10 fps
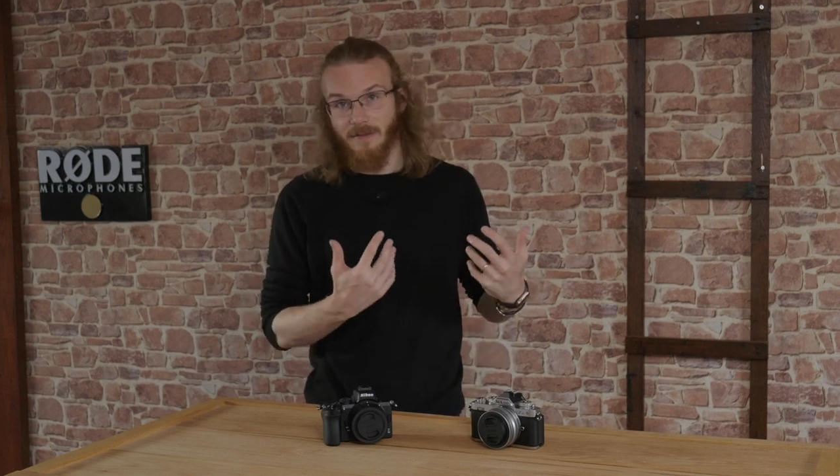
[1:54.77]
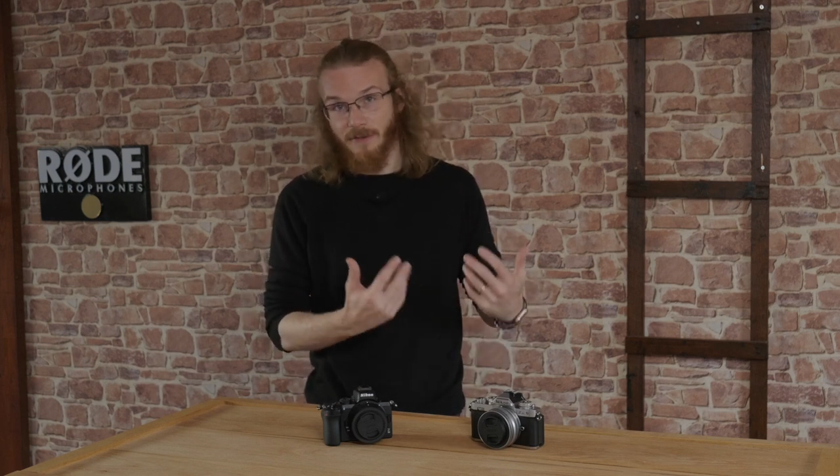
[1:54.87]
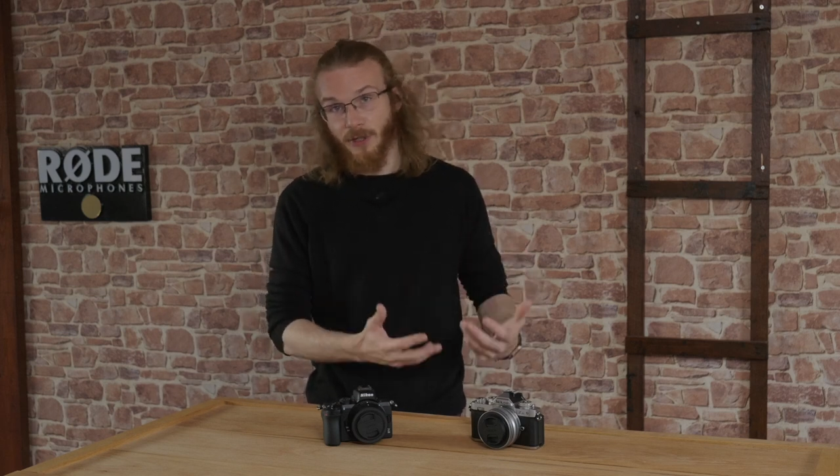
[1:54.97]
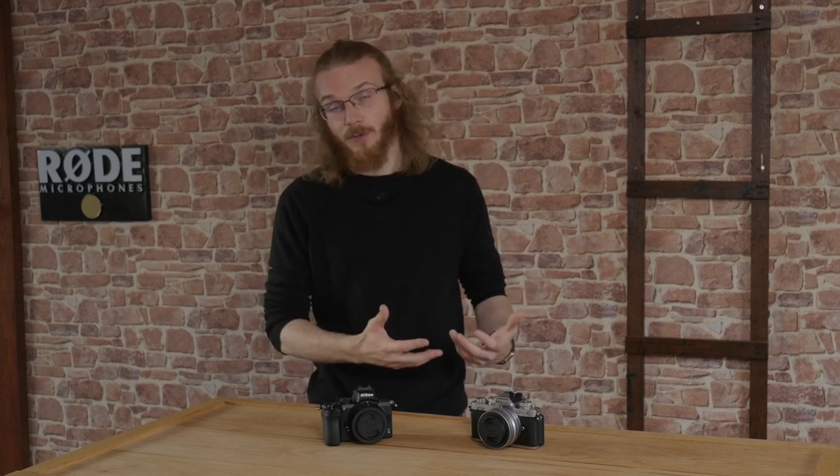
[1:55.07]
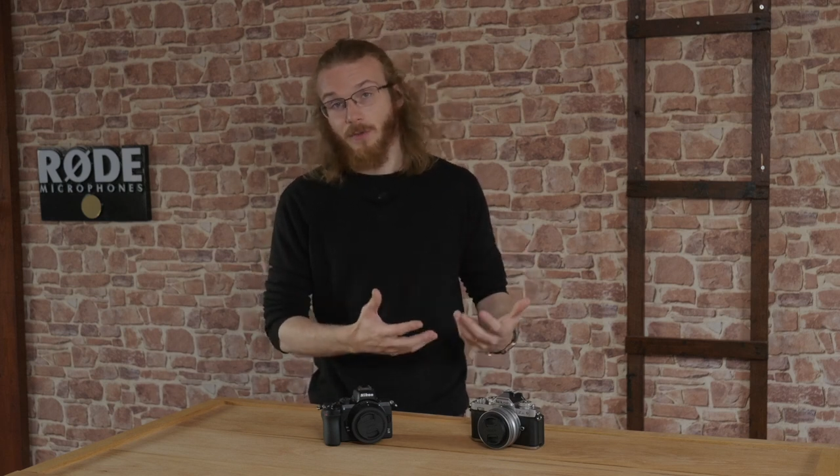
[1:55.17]

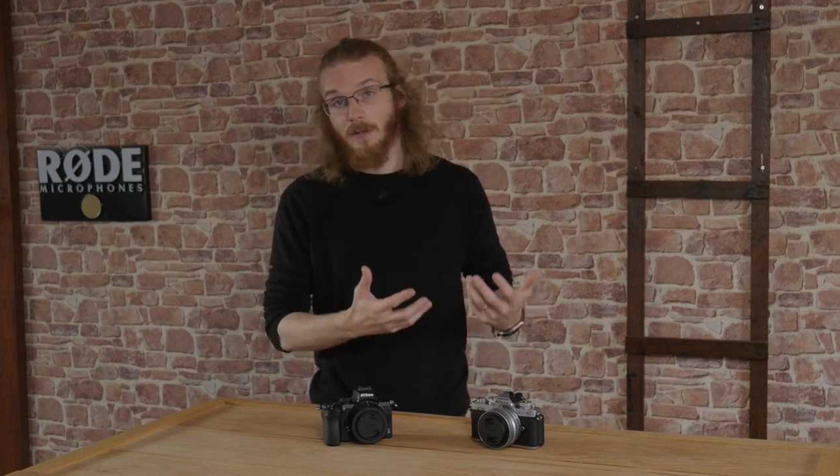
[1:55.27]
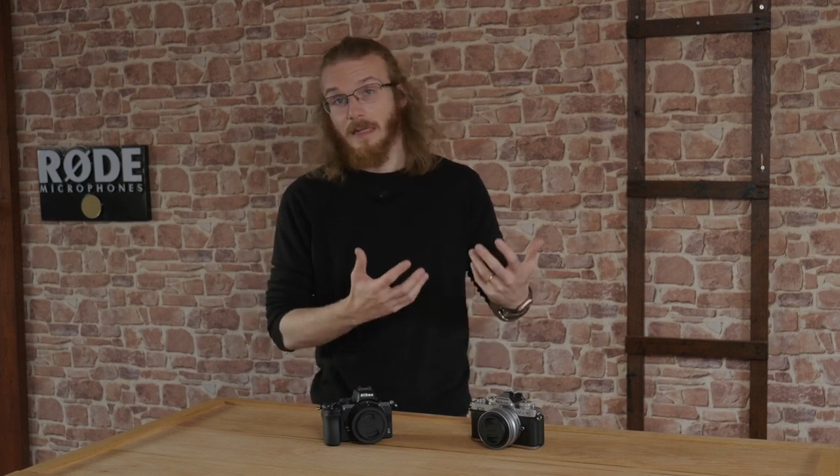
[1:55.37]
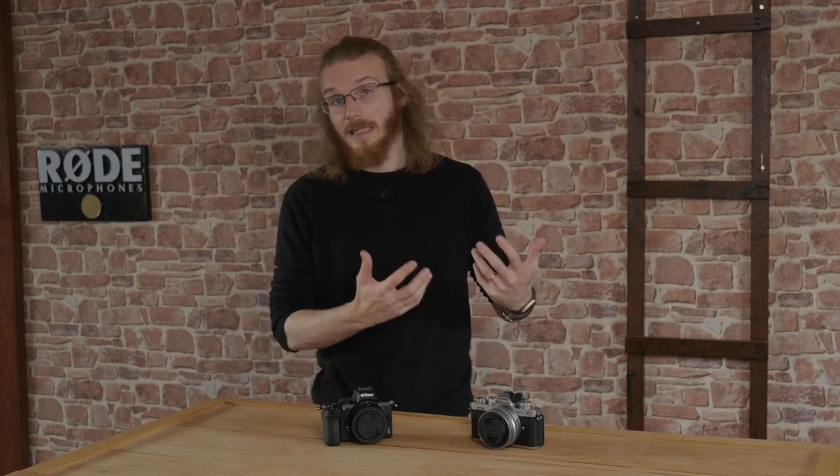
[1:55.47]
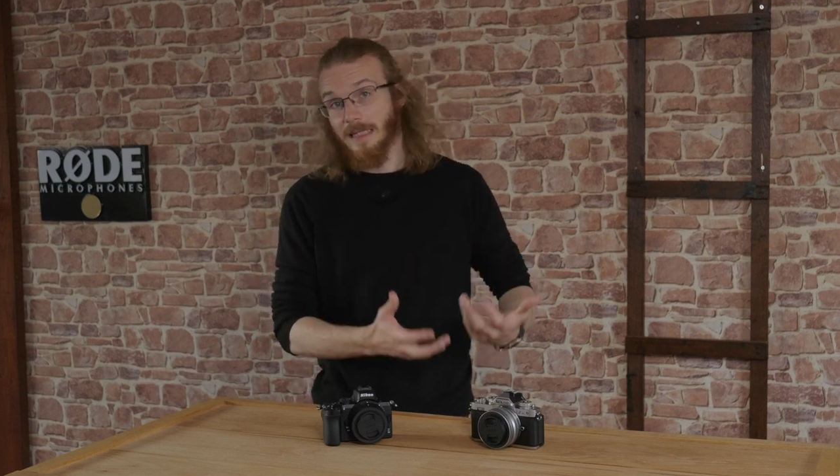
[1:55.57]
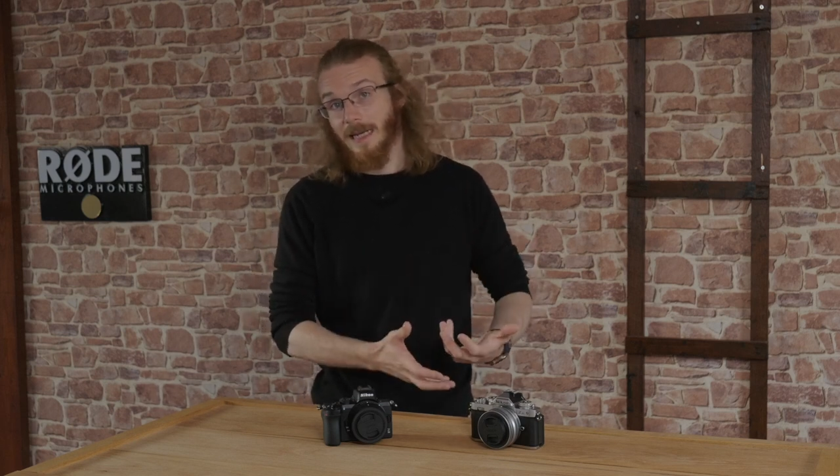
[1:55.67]
visual
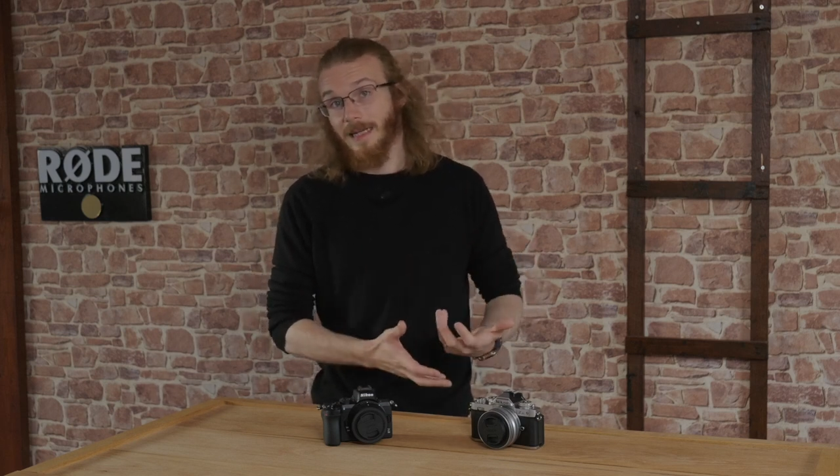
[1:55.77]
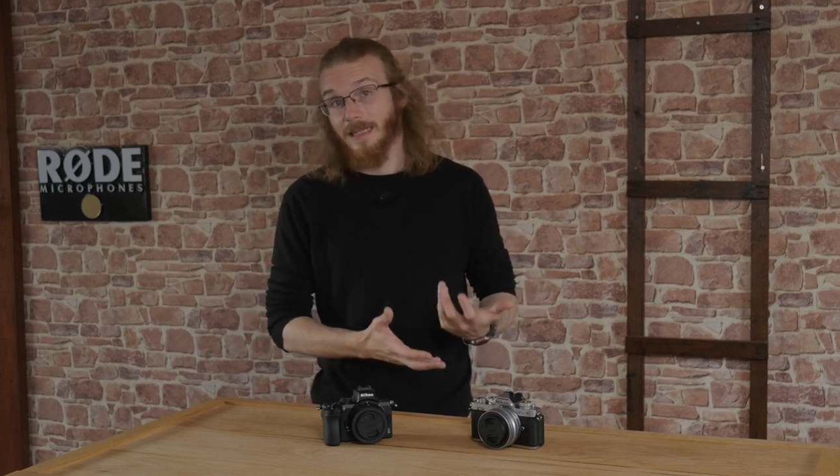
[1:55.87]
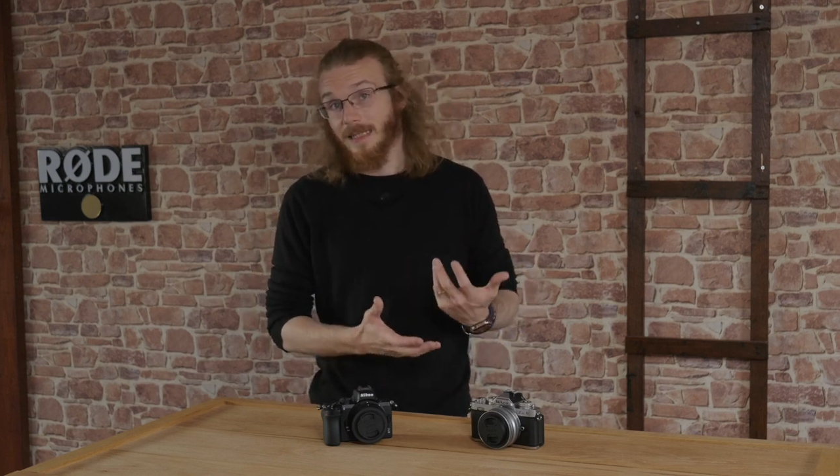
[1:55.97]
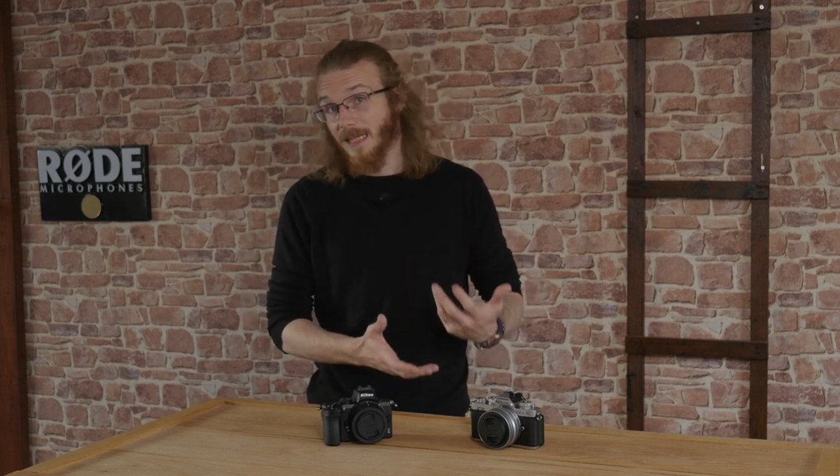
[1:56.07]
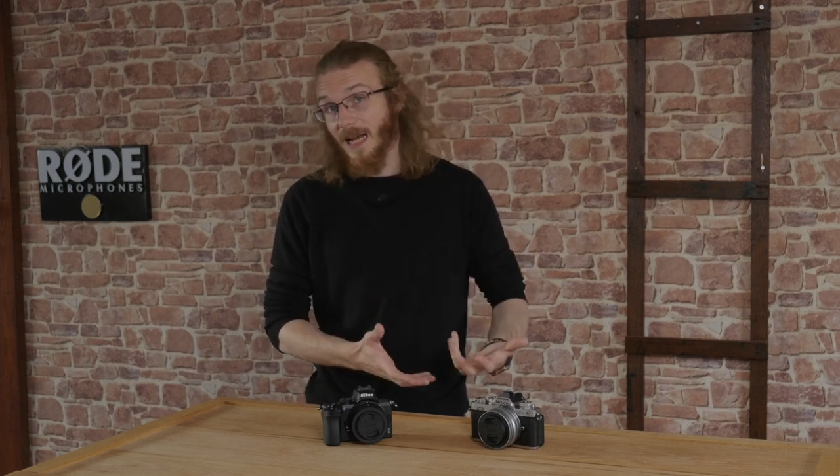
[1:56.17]
aesthetic
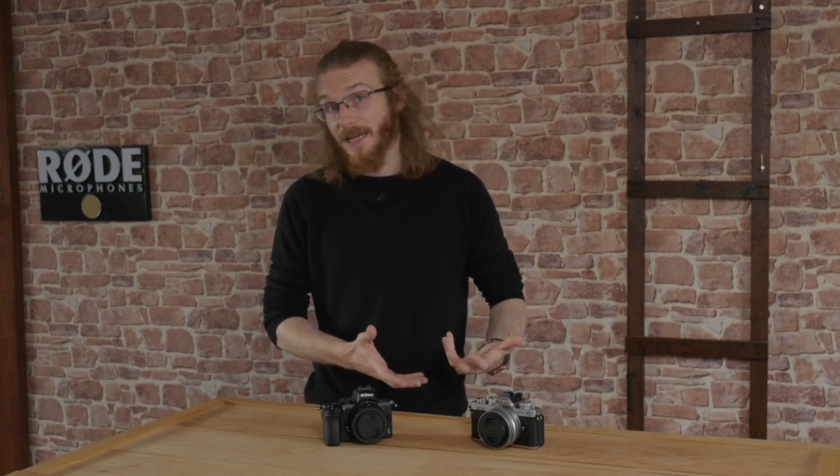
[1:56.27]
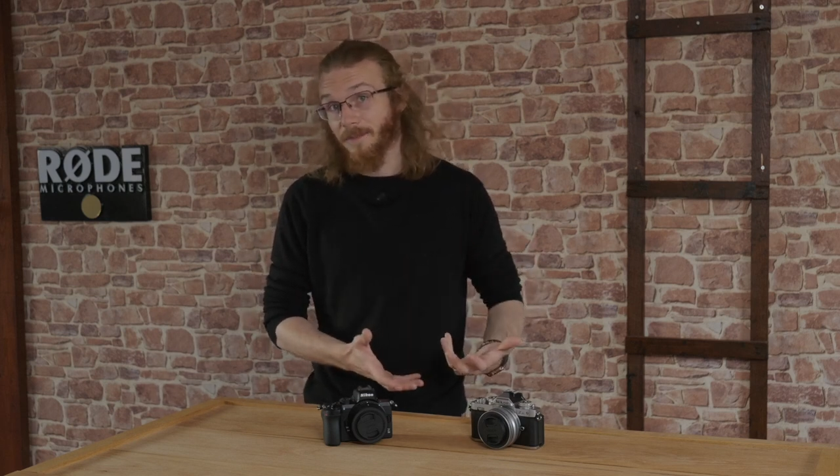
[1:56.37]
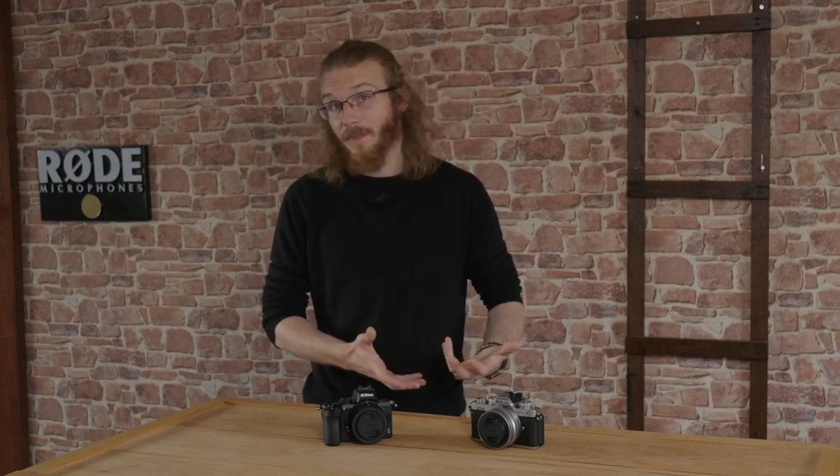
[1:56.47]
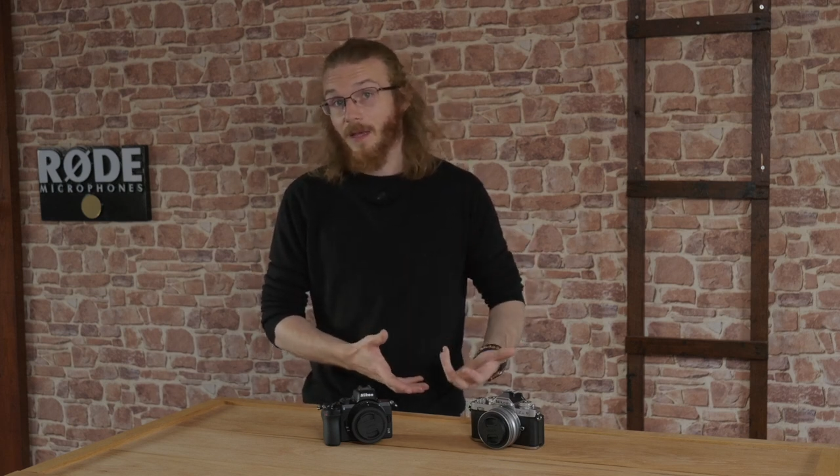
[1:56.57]
design.